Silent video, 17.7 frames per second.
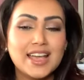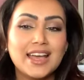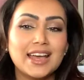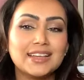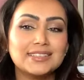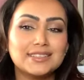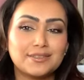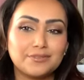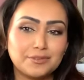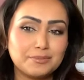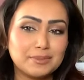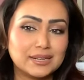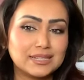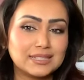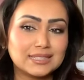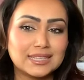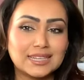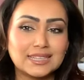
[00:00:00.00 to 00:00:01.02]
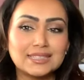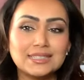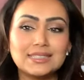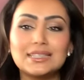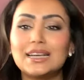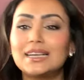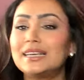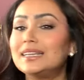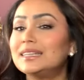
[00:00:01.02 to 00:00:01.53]
As everybody says,
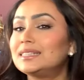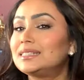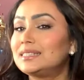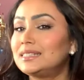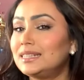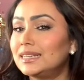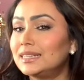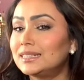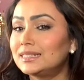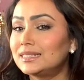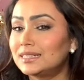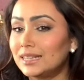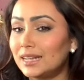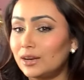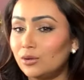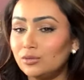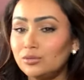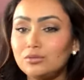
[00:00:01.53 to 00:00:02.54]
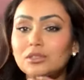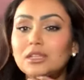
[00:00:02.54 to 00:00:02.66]
I can see it now